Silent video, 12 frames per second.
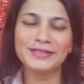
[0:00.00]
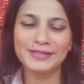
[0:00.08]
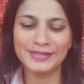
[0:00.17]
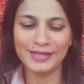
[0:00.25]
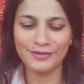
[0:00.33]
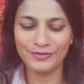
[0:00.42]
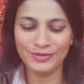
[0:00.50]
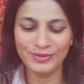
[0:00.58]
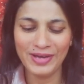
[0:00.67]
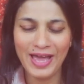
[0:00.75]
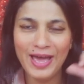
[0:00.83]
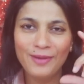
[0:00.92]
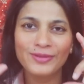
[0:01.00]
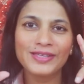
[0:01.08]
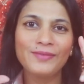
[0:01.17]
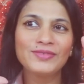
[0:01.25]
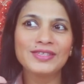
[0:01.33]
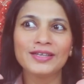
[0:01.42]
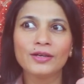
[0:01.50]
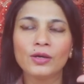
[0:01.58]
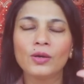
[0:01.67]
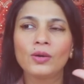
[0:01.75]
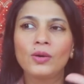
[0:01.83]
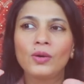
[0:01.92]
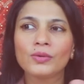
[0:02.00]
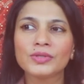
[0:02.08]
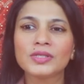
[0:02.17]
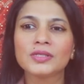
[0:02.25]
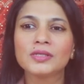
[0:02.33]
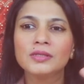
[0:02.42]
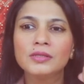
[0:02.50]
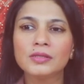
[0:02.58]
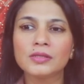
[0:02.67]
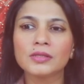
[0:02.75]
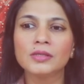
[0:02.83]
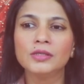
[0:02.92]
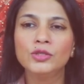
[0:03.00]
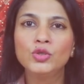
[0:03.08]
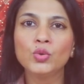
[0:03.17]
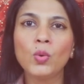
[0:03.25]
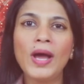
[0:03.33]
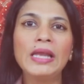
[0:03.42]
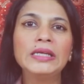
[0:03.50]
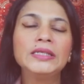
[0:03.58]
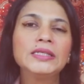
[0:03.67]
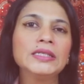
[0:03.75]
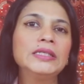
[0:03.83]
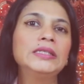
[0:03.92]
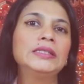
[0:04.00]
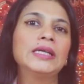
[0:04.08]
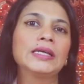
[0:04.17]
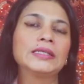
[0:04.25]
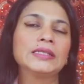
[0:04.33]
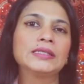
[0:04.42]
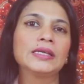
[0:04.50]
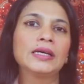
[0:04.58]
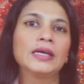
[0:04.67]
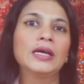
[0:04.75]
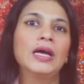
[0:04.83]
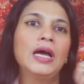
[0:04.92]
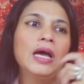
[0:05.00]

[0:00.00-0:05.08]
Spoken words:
inside of you, because I'm seeing a constant duality that is there.